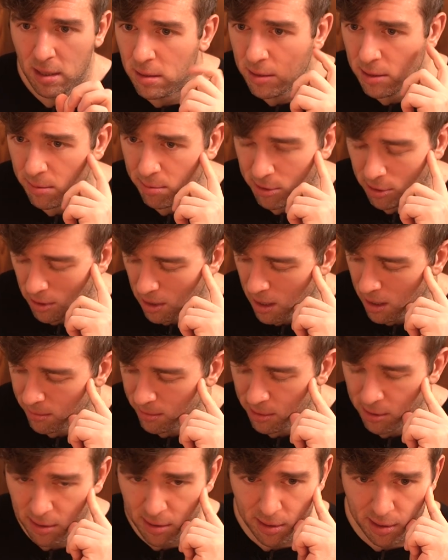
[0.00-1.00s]

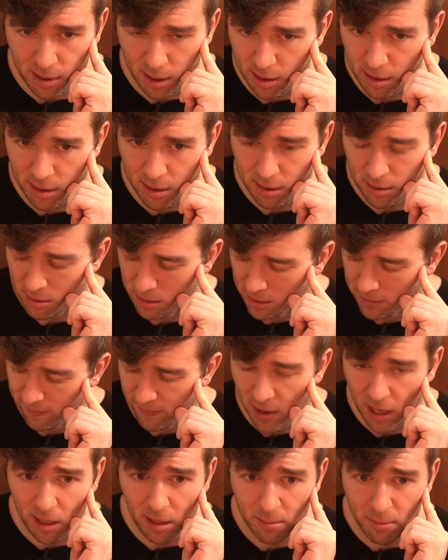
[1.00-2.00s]
subscribers
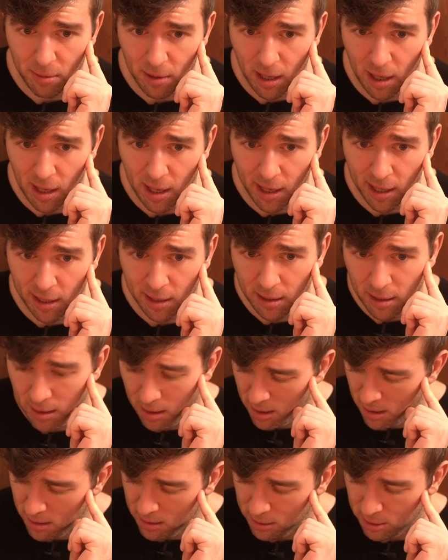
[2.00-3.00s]
divided by
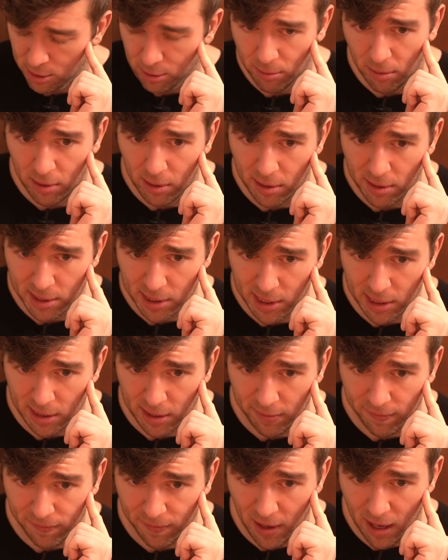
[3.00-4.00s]

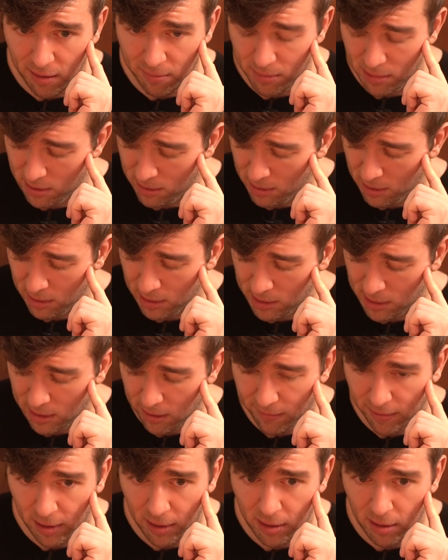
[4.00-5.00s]

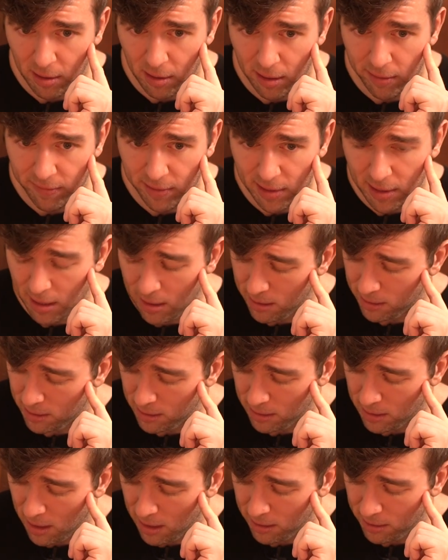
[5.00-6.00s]

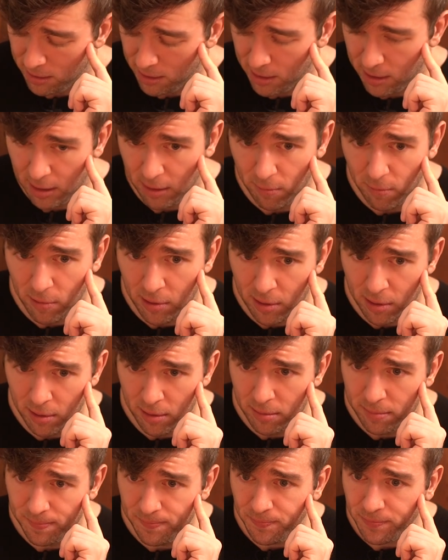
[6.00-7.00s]

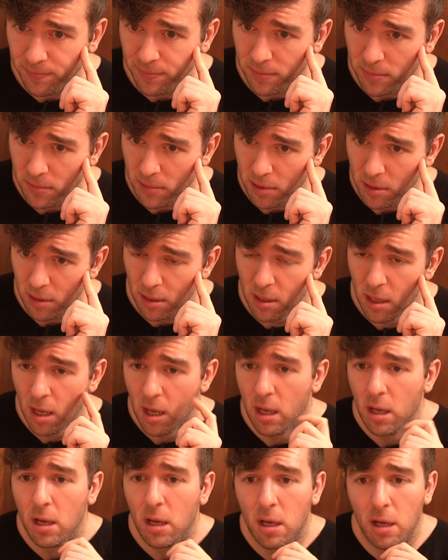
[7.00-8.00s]
265,711,981.
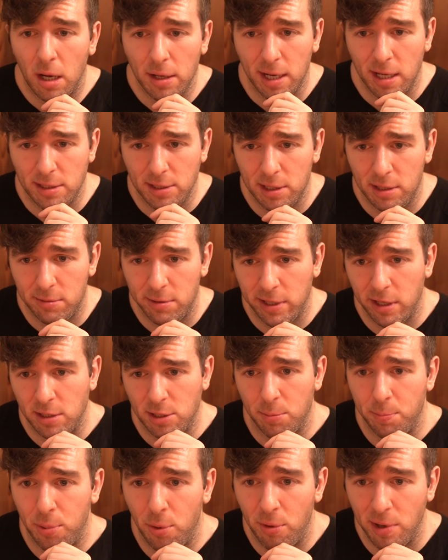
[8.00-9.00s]
Okay, so here we go.
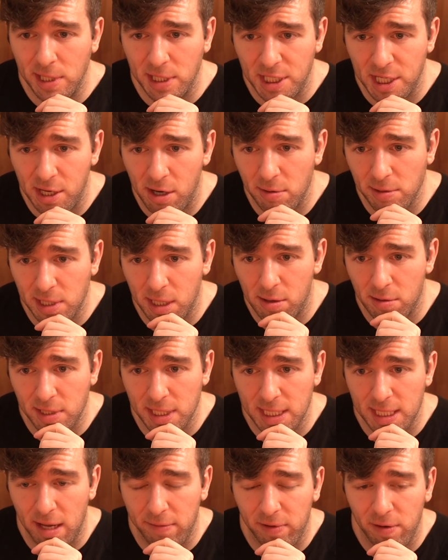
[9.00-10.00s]
So
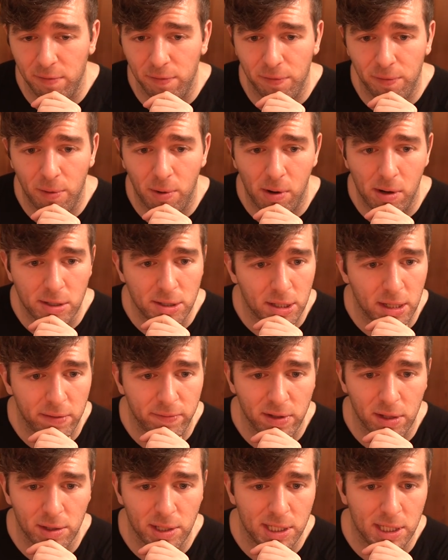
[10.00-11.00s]
0.0074. So
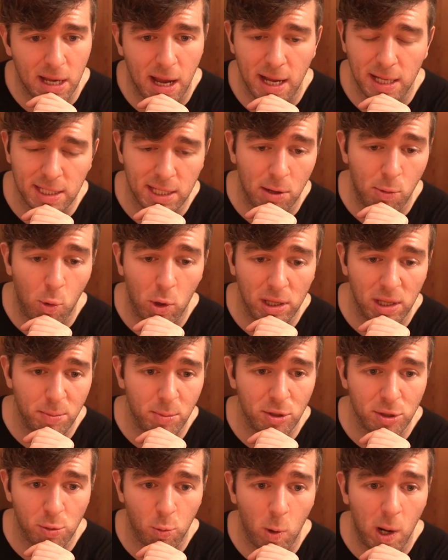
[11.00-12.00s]
even though this guy is like one of the
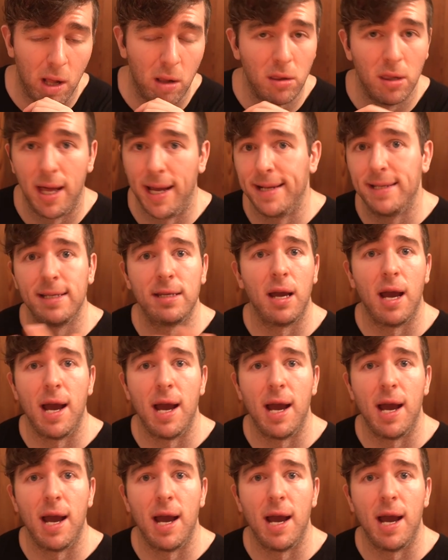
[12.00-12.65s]
most well-liked